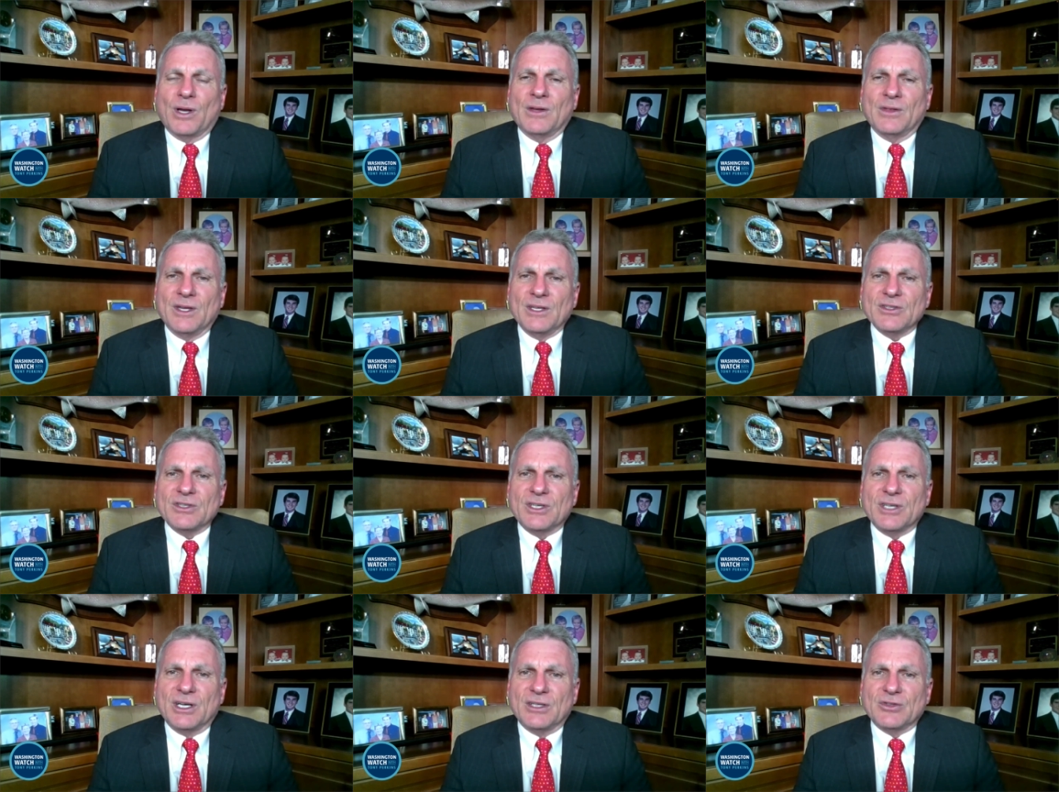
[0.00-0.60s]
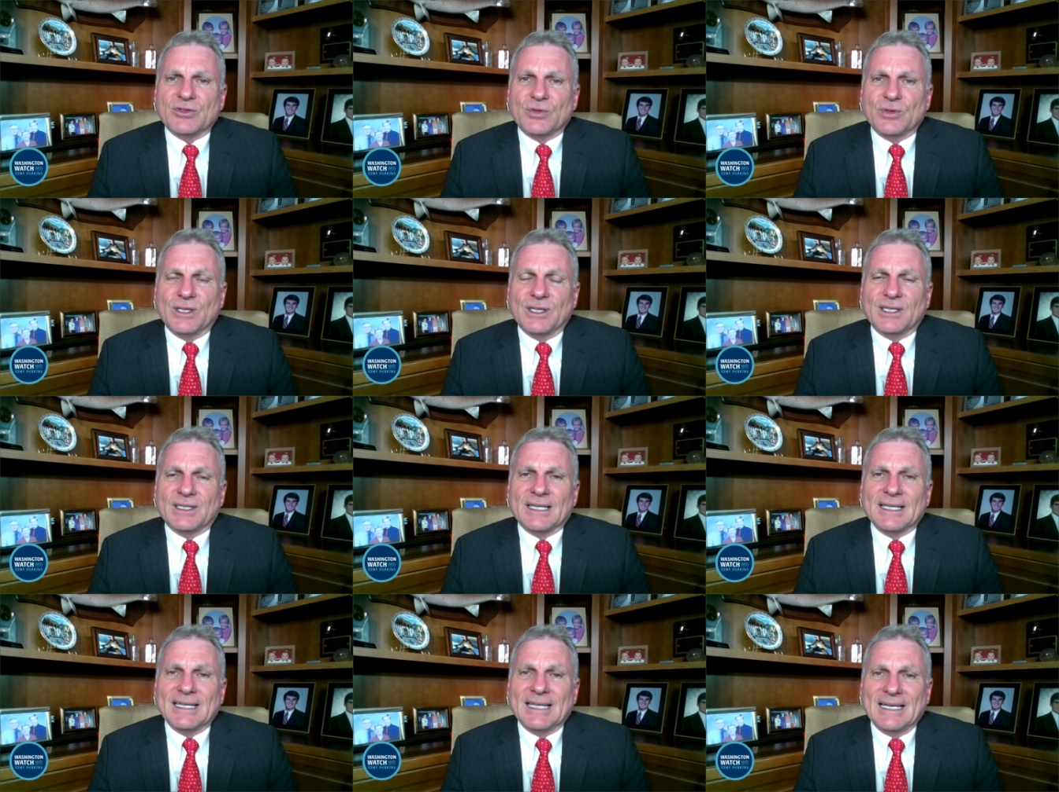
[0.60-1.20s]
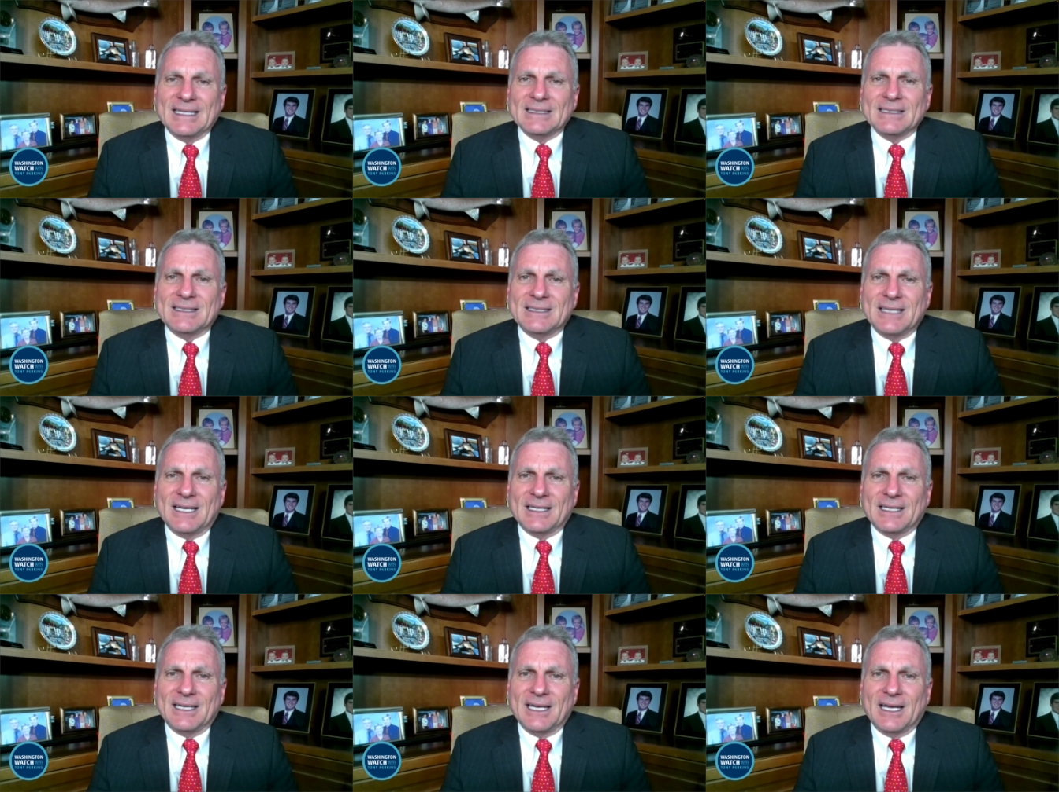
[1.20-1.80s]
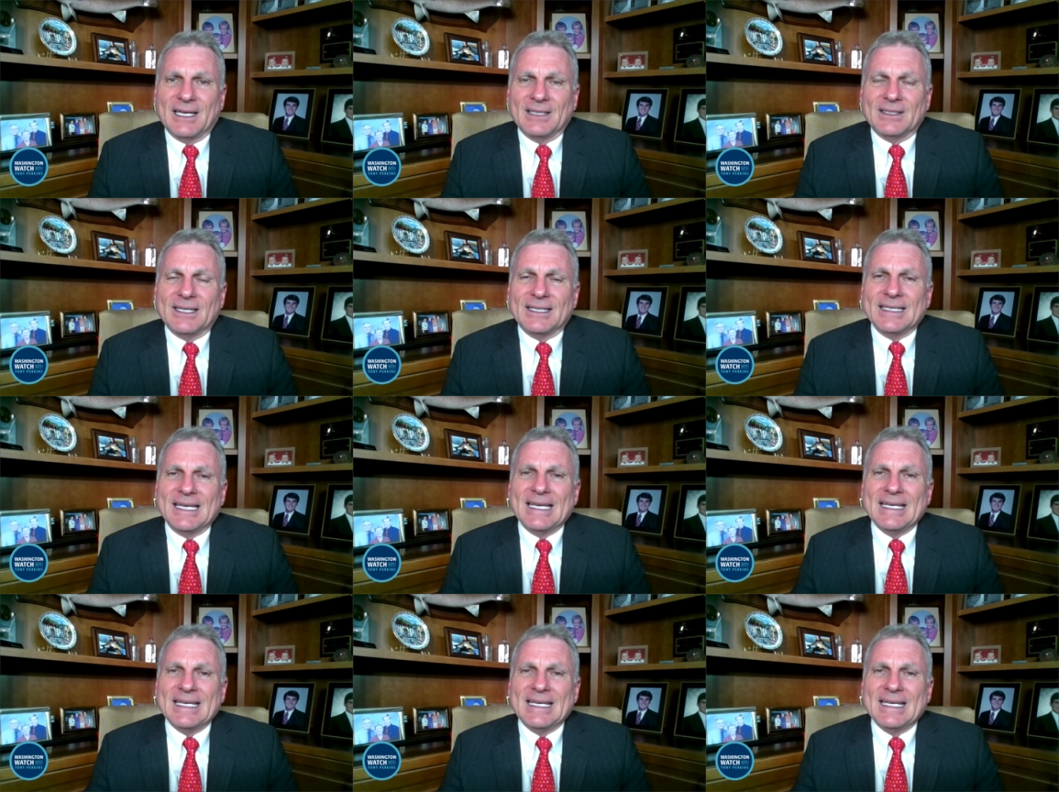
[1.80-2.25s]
in this country in the last decade than